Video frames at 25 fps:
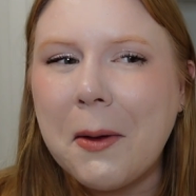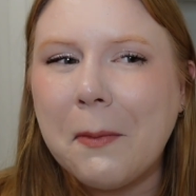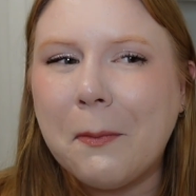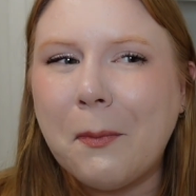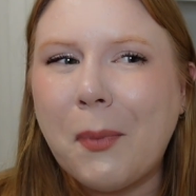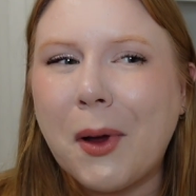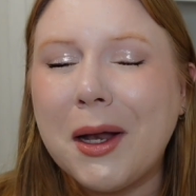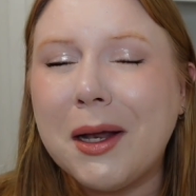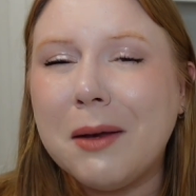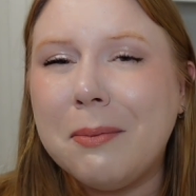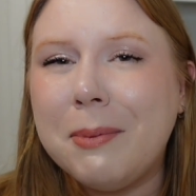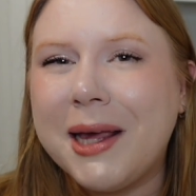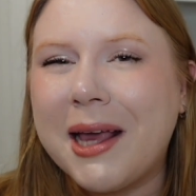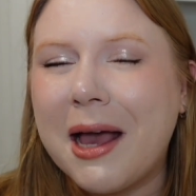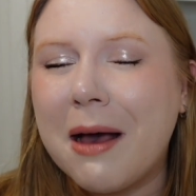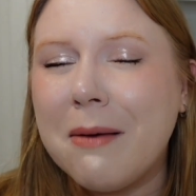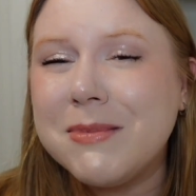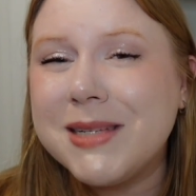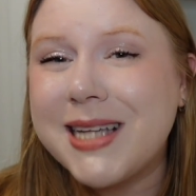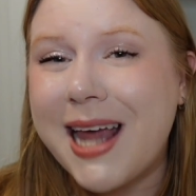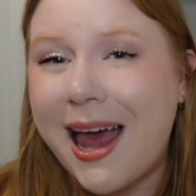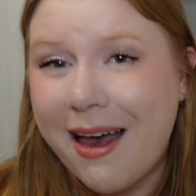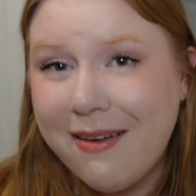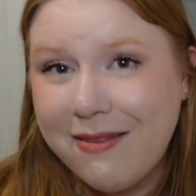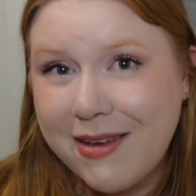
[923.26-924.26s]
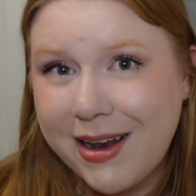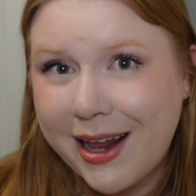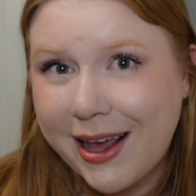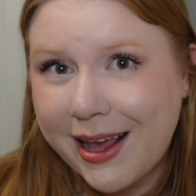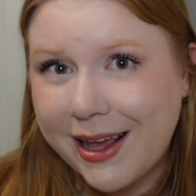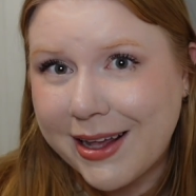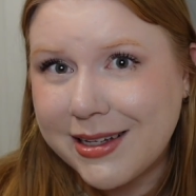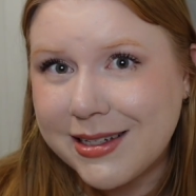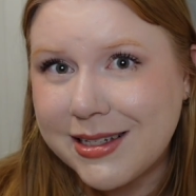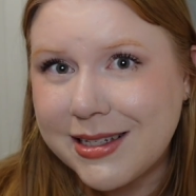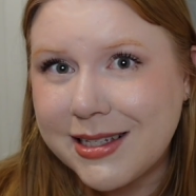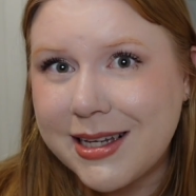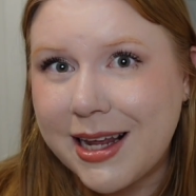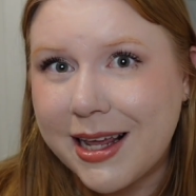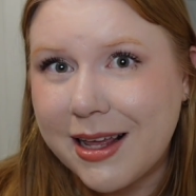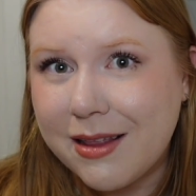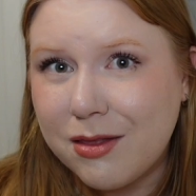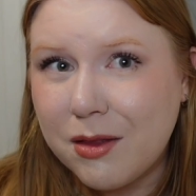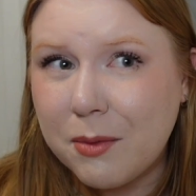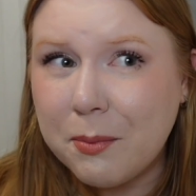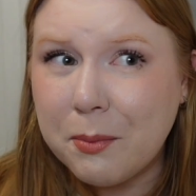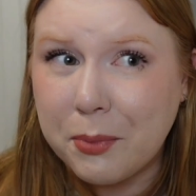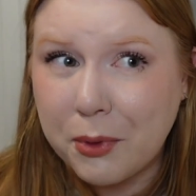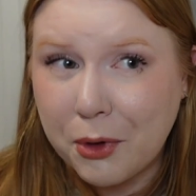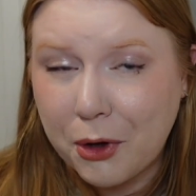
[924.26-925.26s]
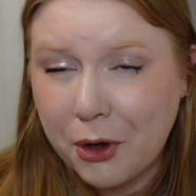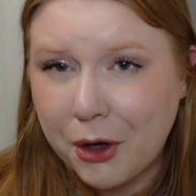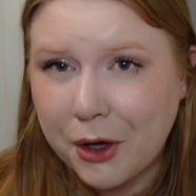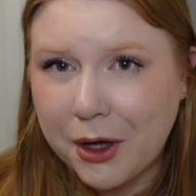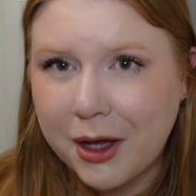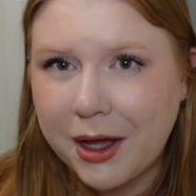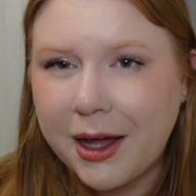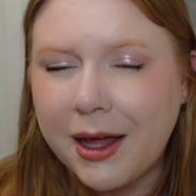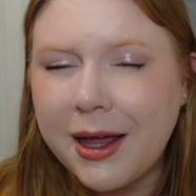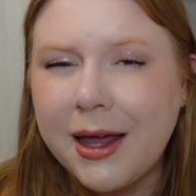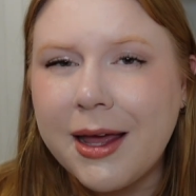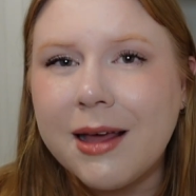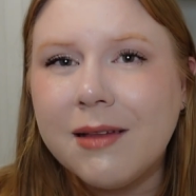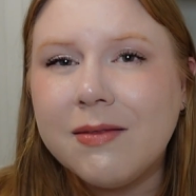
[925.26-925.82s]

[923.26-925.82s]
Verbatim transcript: but it becomes evident in the book